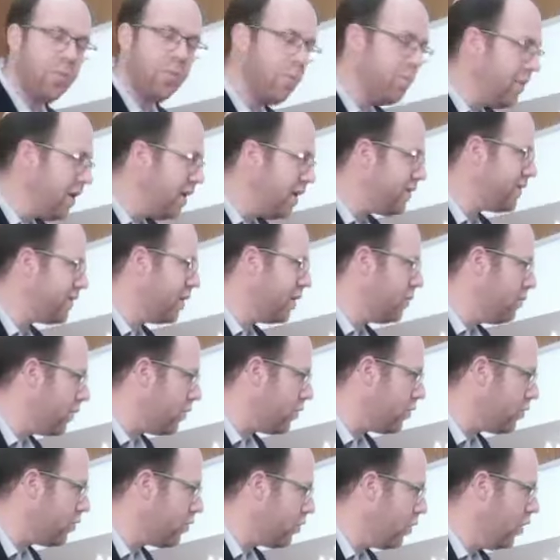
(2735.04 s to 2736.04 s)
right? Meat and
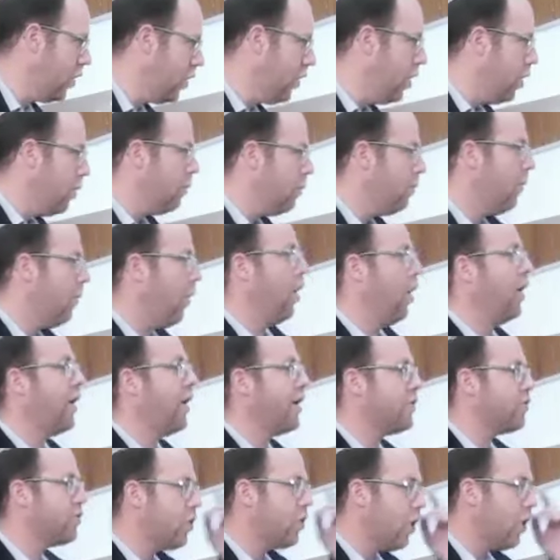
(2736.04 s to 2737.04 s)
milk
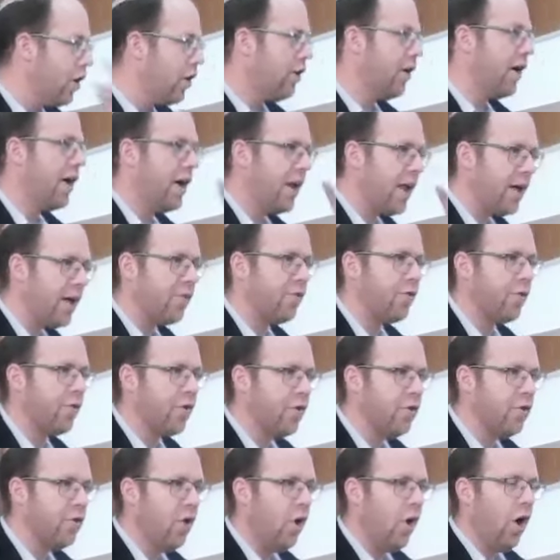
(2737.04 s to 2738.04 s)
on a Torah
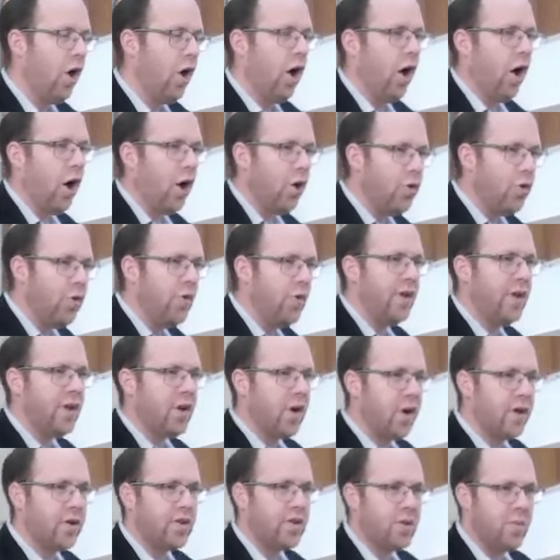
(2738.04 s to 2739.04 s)
level are only
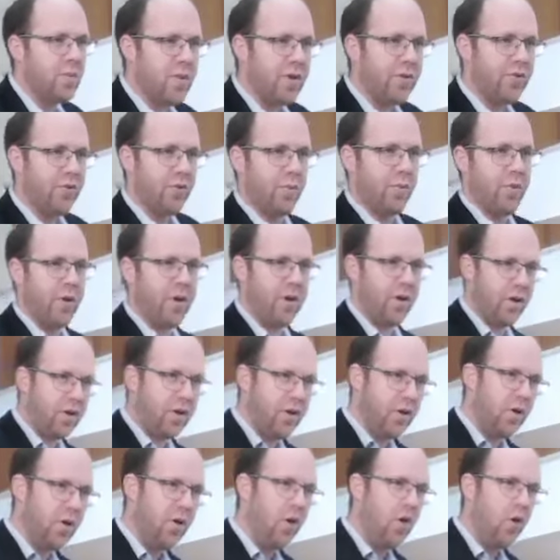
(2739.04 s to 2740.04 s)
going to be
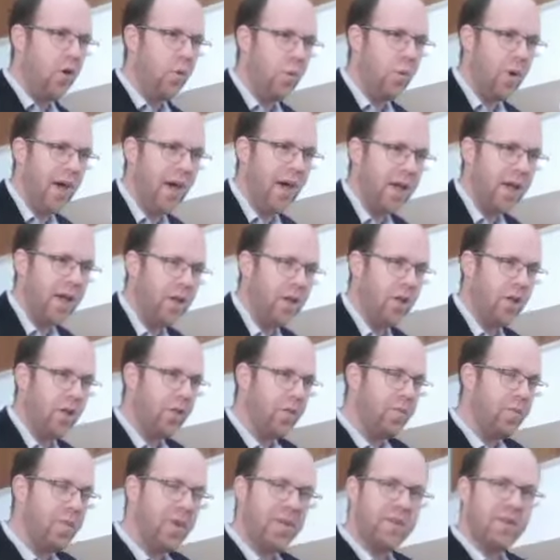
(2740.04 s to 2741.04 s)
forbidden when
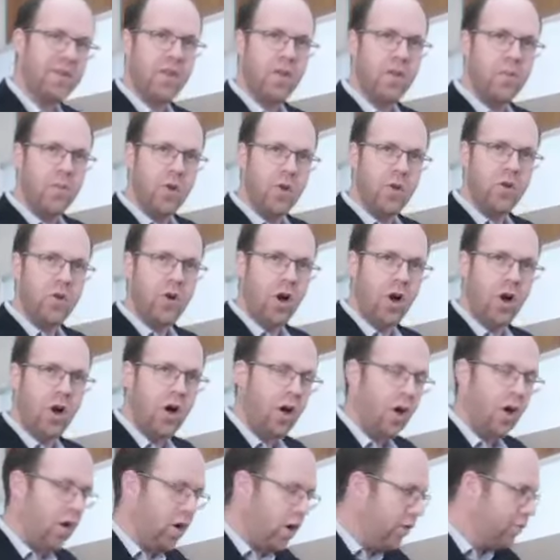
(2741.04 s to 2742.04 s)
the meat and the milk
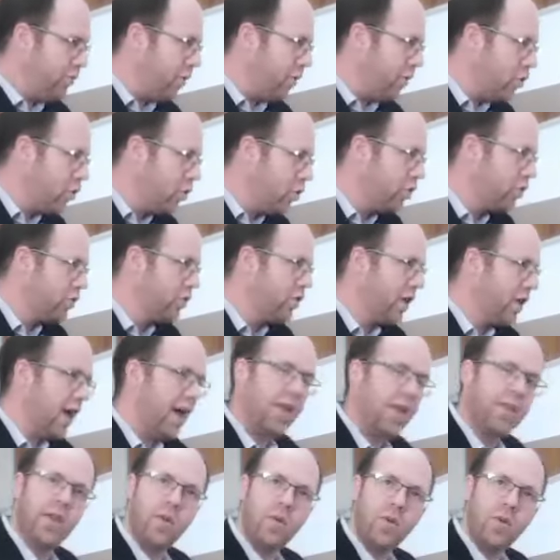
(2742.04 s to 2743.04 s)
have been cooked
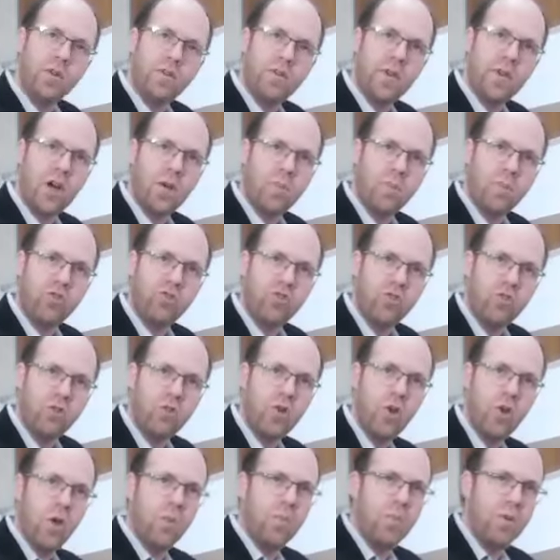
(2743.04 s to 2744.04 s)
together, when it's derech
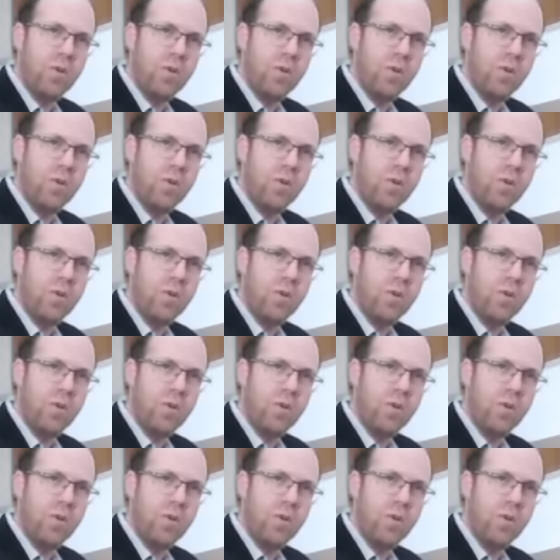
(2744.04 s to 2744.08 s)
bishul.